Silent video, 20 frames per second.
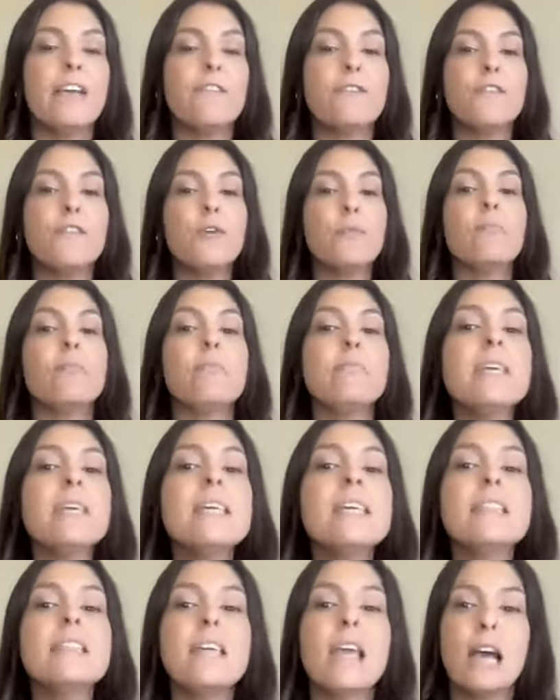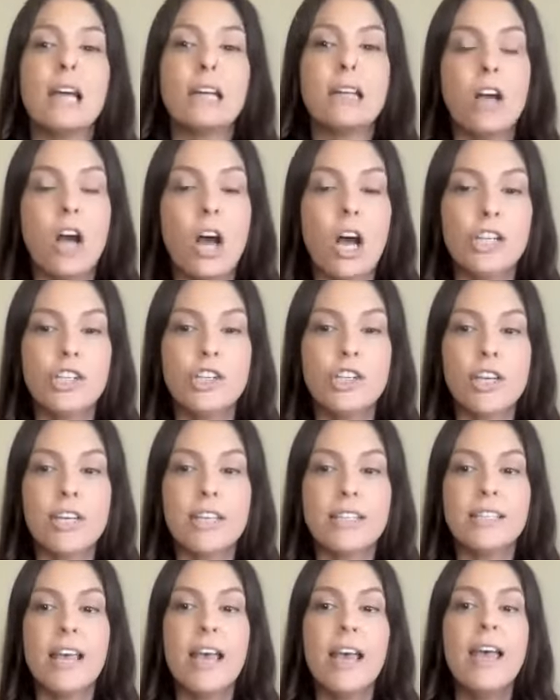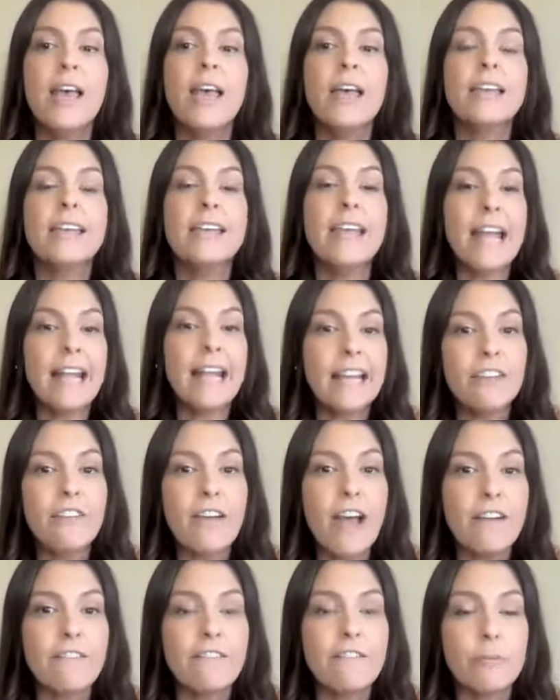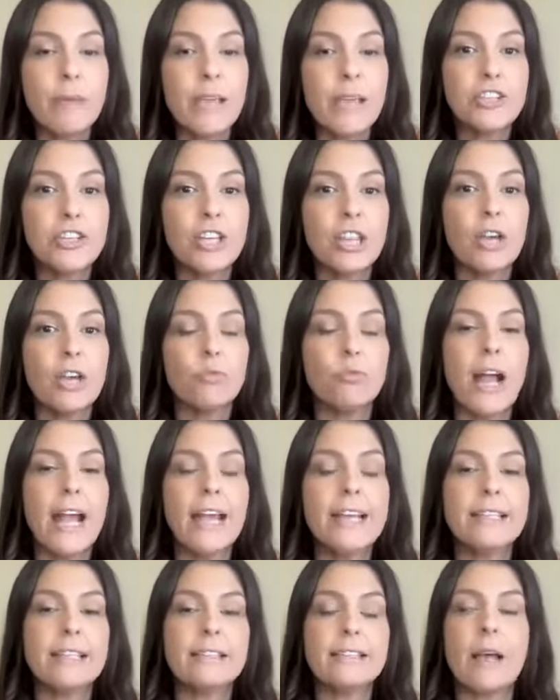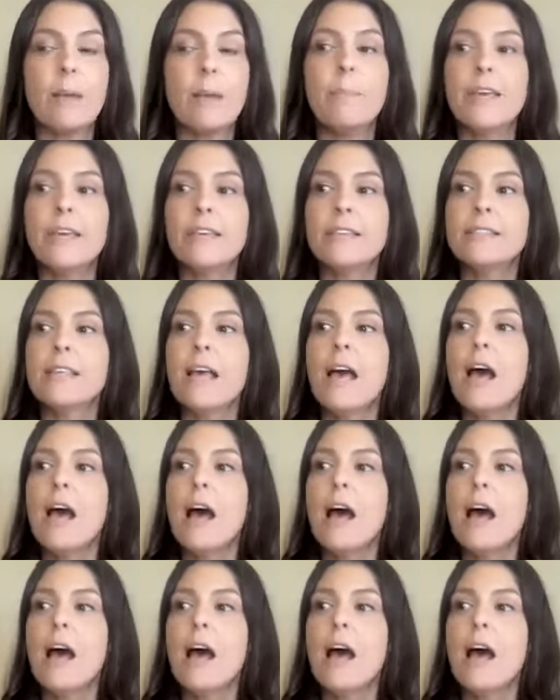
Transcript: And for me, the unconscious negative affirmation that rises up is